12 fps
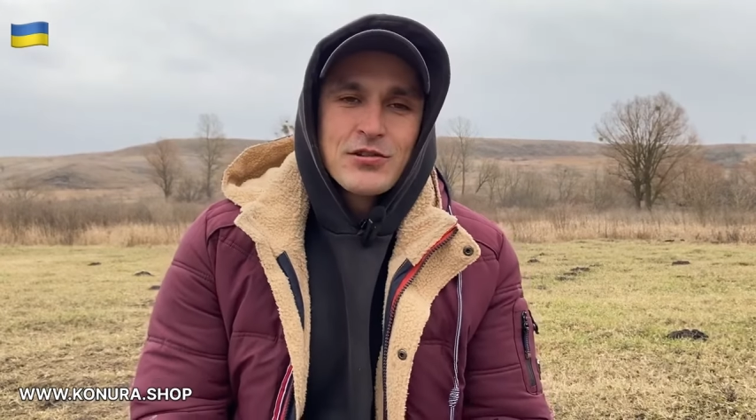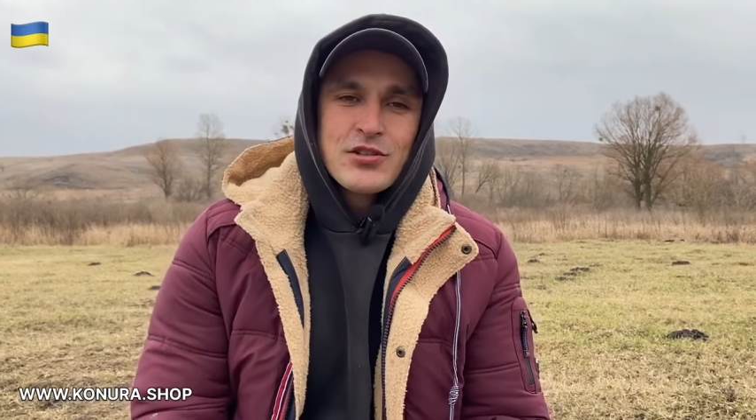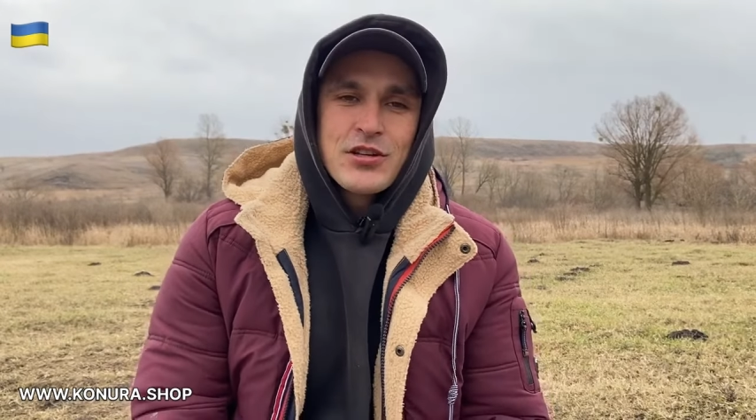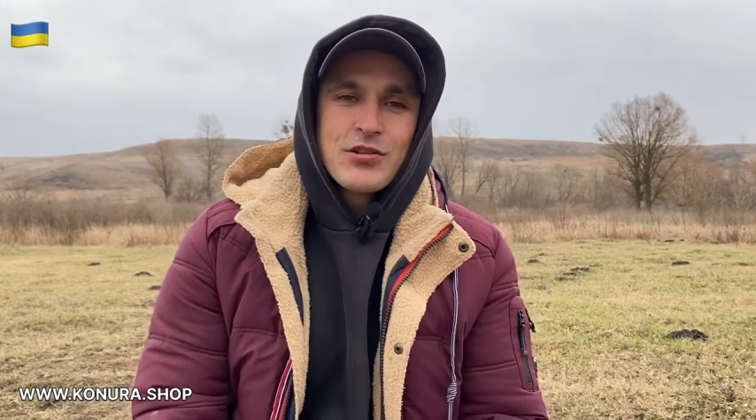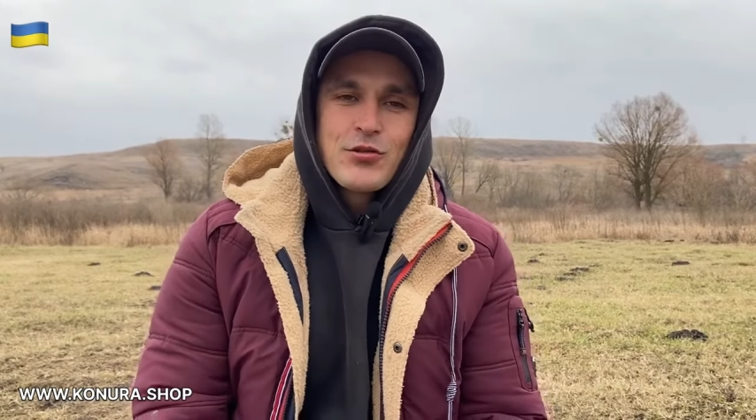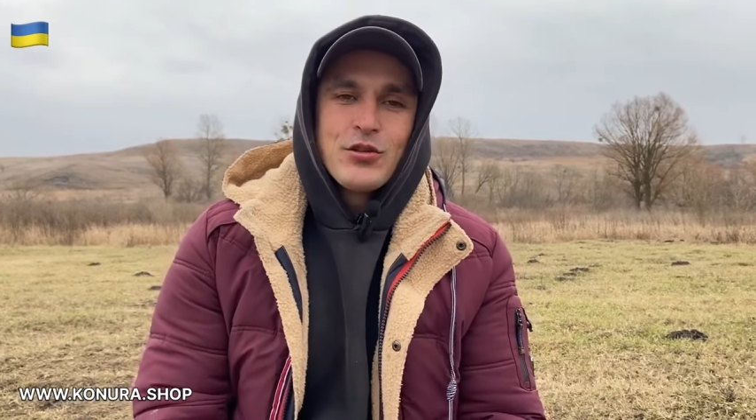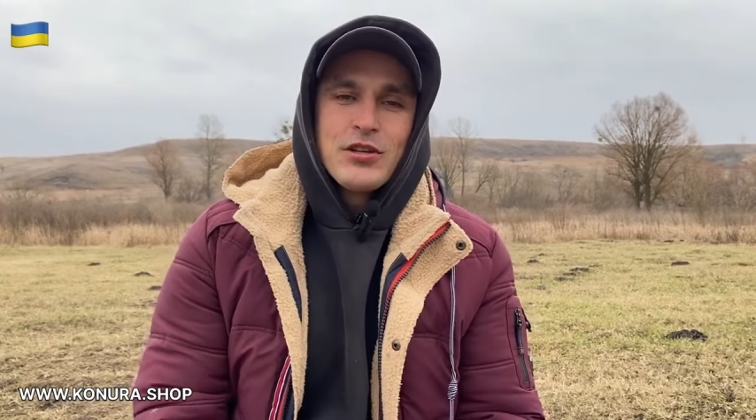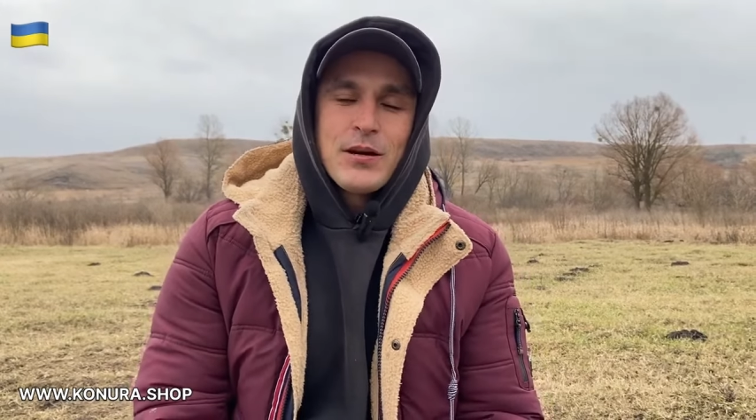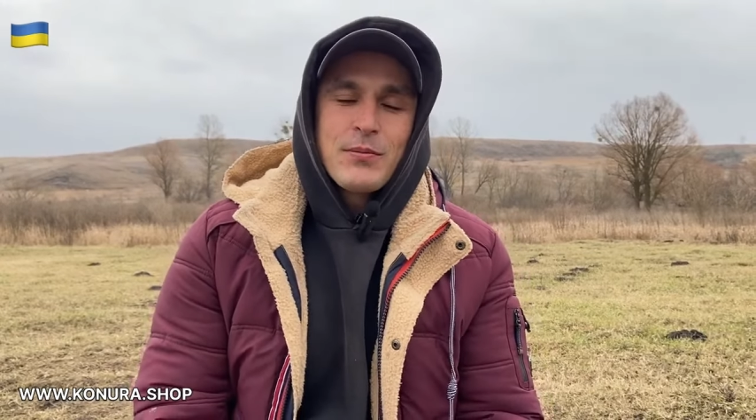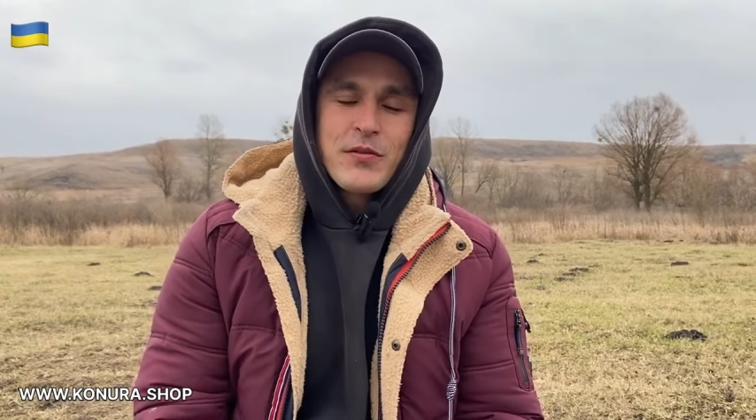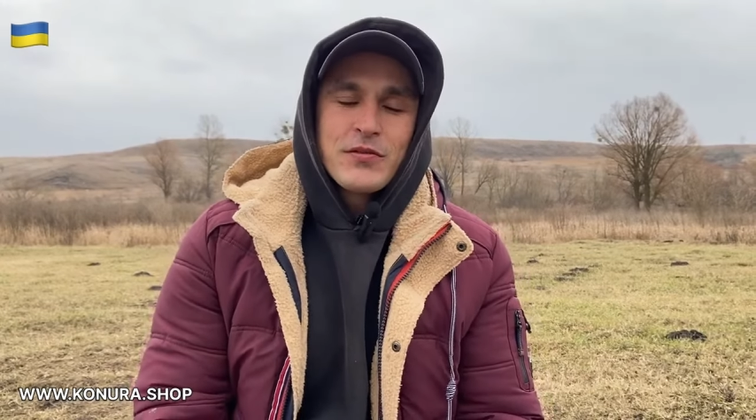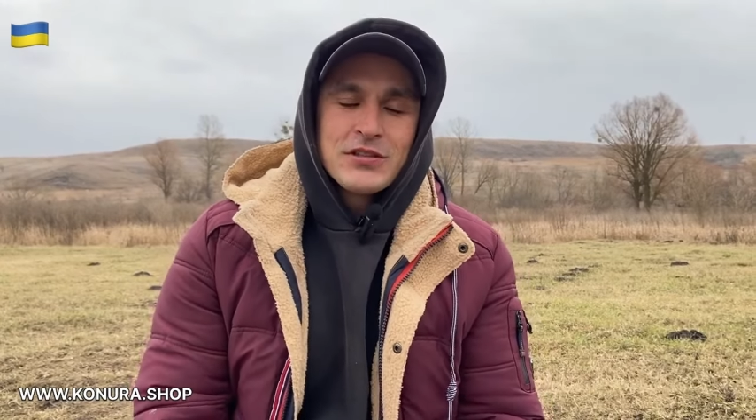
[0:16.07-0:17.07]
is Andrii
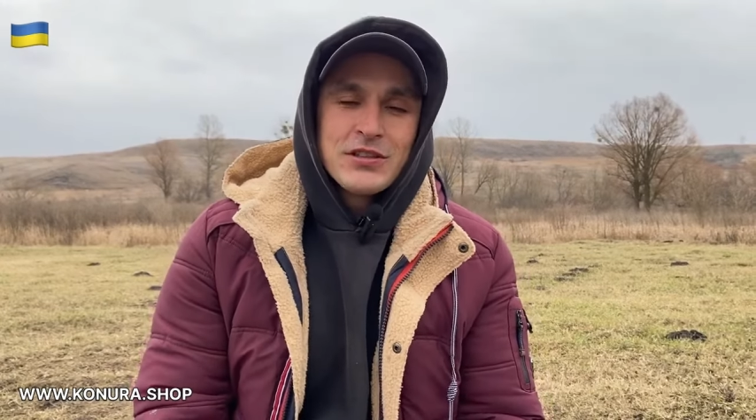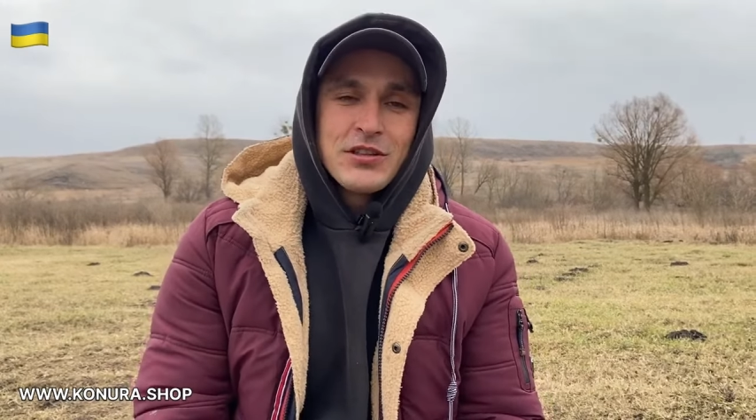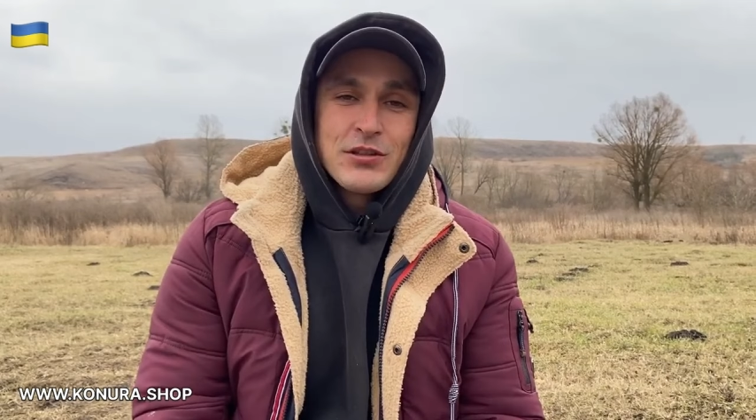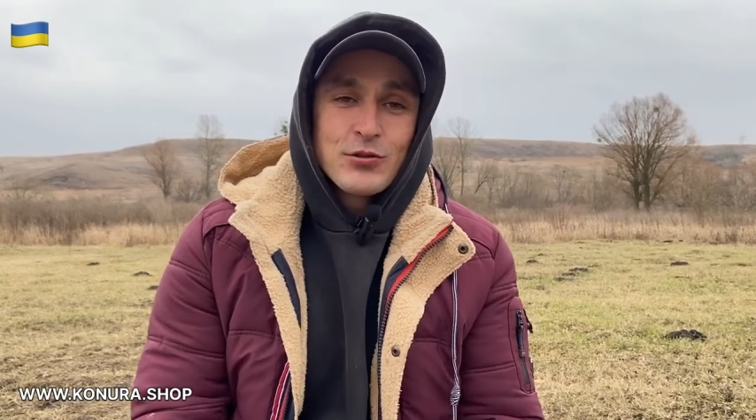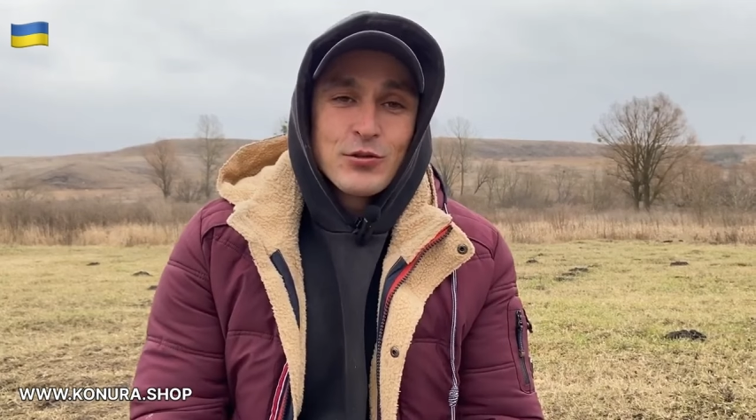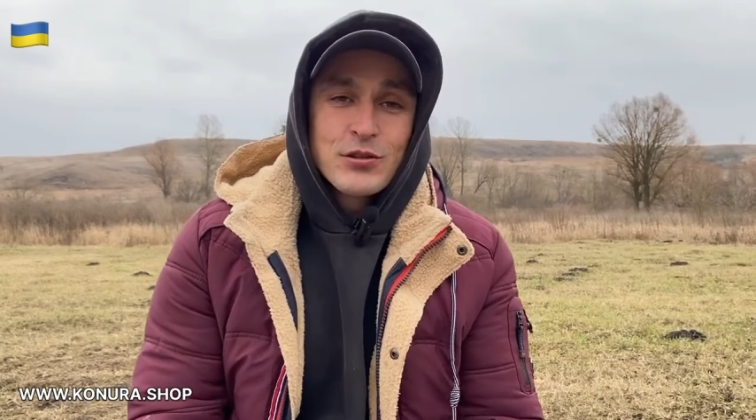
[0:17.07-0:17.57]
Dolzhenko,